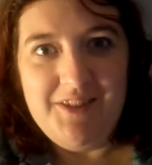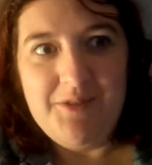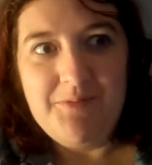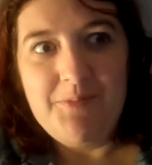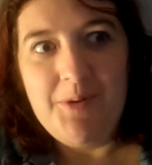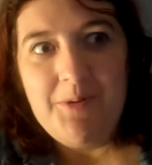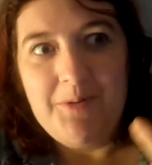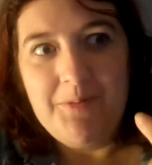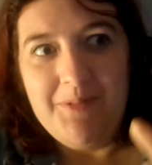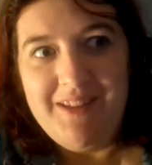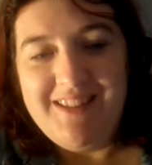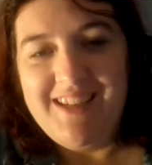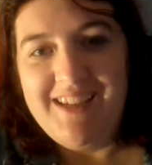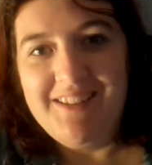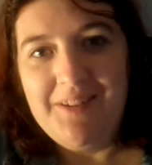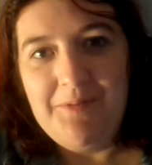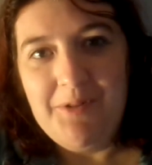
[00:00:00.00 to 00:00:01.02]
You can probably
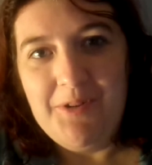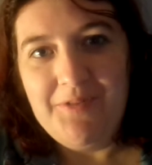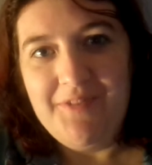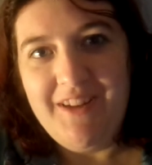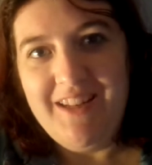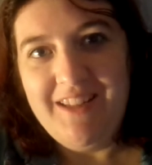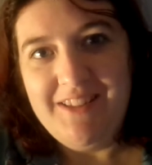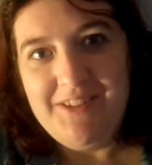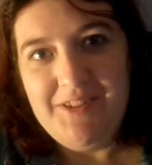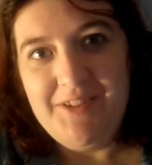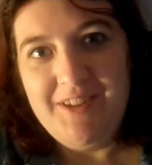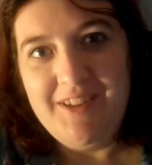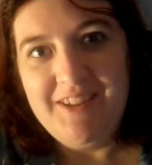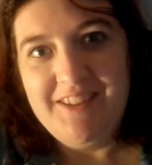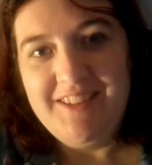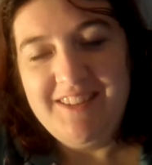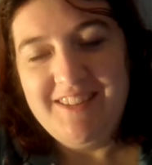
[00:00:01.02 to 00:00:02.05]
tell I'm not feeling too
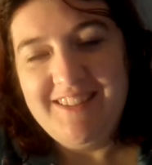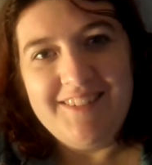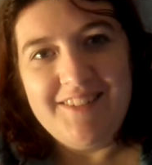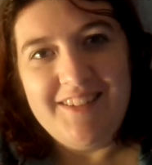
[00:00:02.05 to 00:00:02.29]
good.